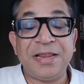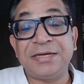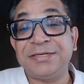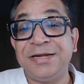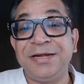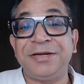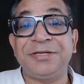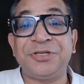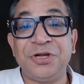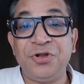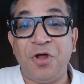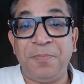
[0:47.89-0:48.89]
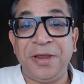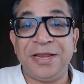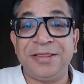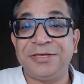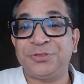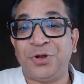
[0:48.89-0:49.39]
That's an interesting topic
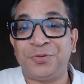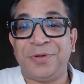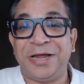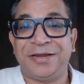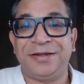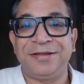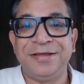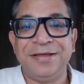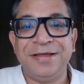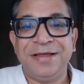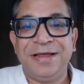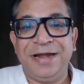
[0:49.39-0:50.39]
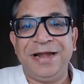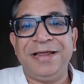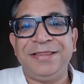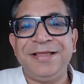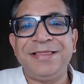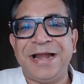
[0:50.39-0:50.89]
in the stock market, and
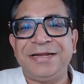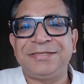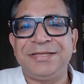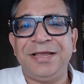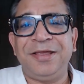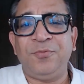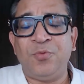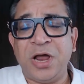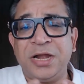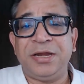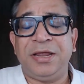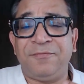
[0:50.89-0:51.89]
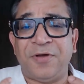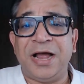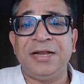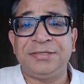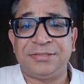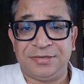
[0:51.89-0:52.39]
I think that's the one if
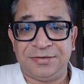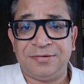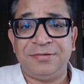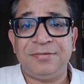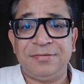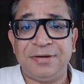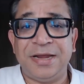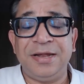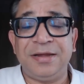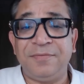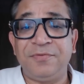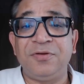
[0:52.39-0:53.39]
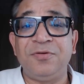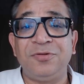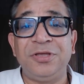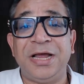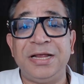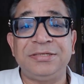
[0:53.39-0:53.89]
answered, right? If you know
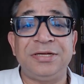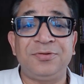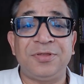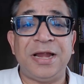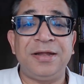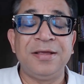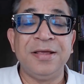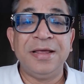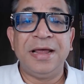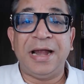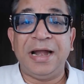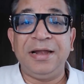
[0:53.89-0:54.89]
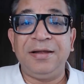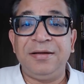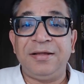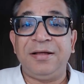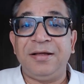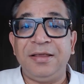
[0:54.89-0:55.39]
the answer to that, and
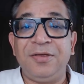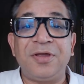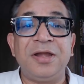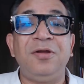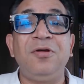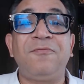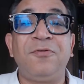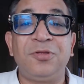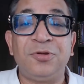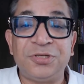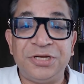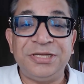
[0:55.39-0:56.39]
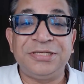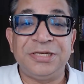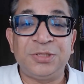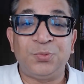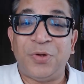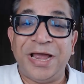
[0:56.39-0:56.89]
you can look for those
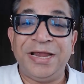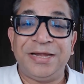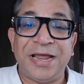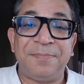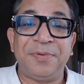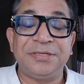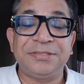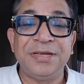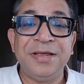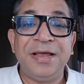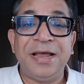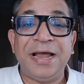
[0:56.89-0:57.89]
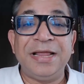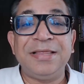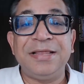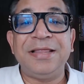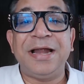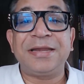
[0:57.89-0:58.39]
reasons why it happens, and
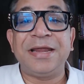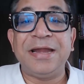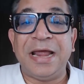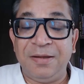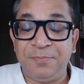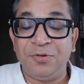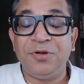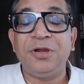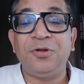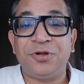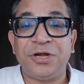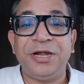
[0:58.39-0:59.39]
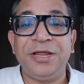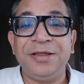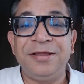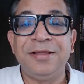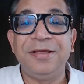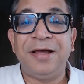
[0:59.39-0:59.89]
then that can help you in your
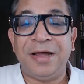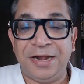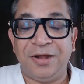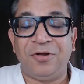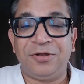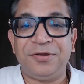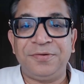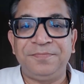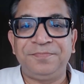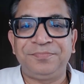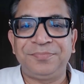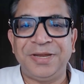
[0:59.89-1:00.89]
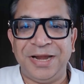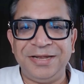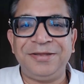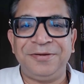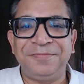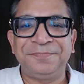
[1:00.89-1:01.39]
trading a lot,
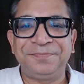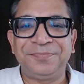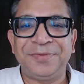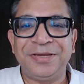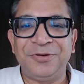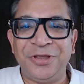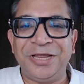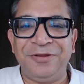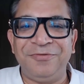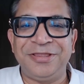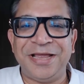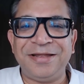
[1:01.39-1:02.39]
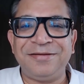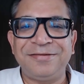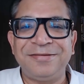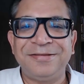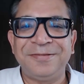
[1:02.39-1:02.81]
right? Do you agree with that?